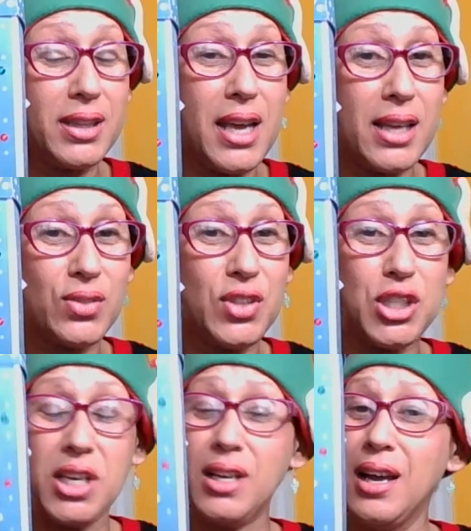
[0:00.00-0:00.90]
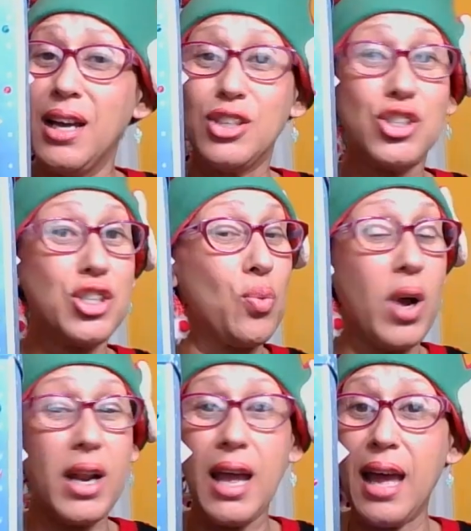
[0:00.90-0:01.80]
the SVG, she
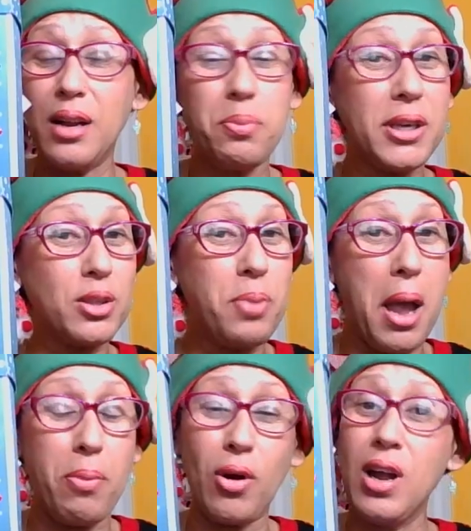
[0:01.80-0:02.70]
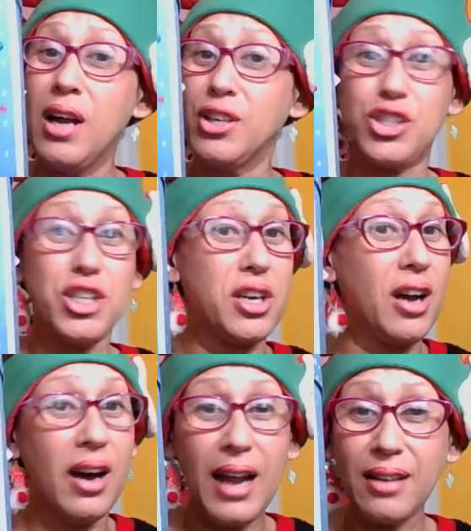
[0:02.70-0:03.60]
went ahead and picked the paper, she
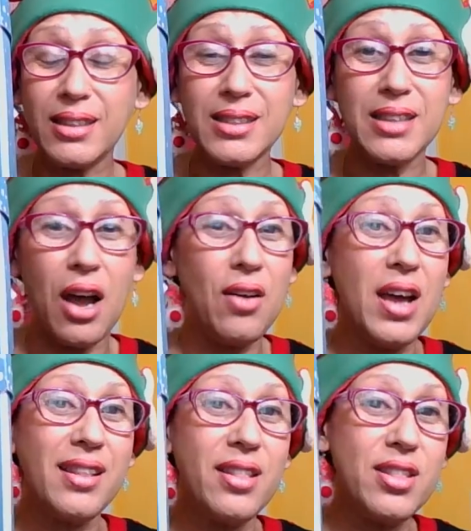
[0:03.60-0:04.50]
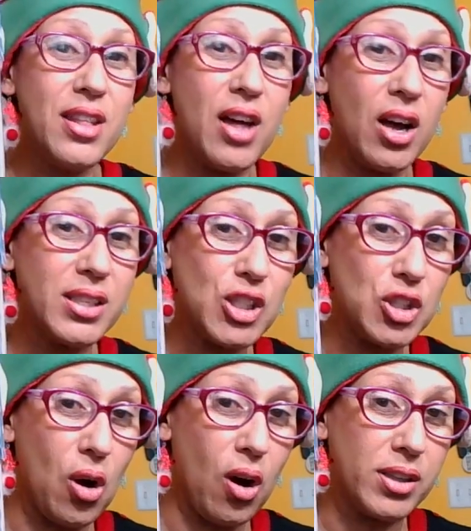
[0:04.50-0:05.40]
cut out the stuff, the
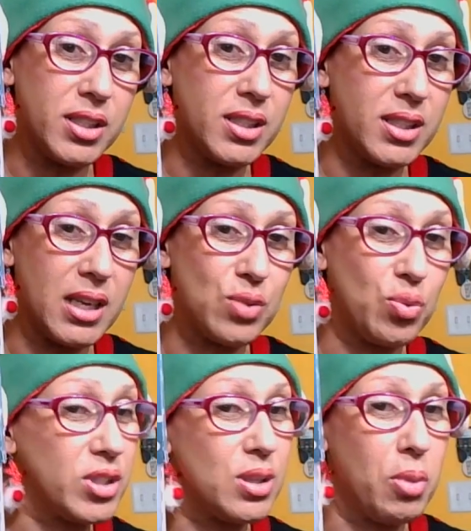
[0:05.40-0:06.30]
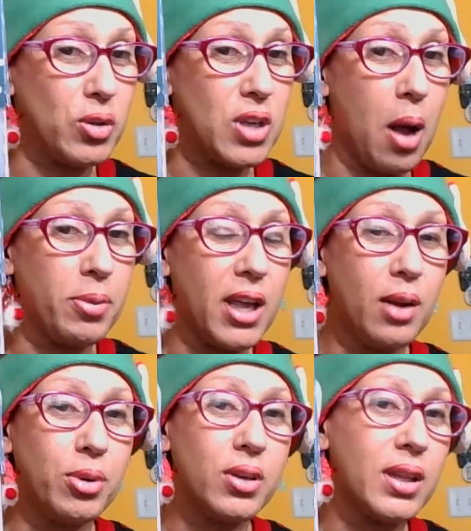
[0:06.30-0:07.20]
star, she says, was the most
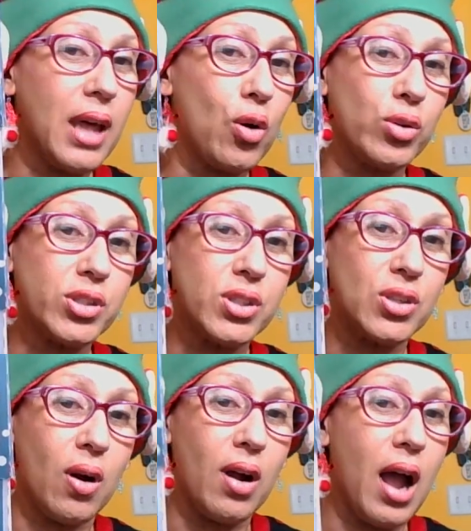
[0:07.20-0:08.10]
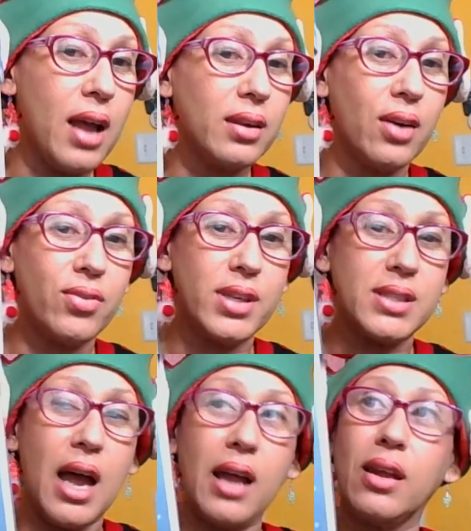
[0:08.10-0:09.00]
complicated, but look at that gorgeous star. I love this.
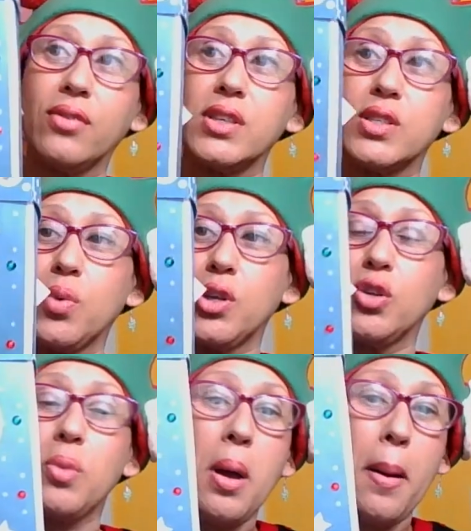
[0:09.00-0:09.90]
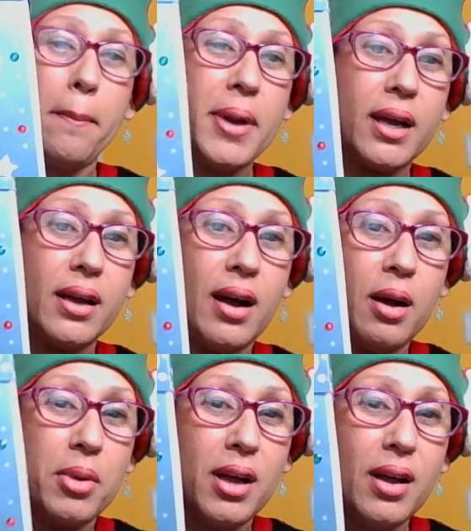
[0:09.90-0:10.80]
I love this. And when you pick it up,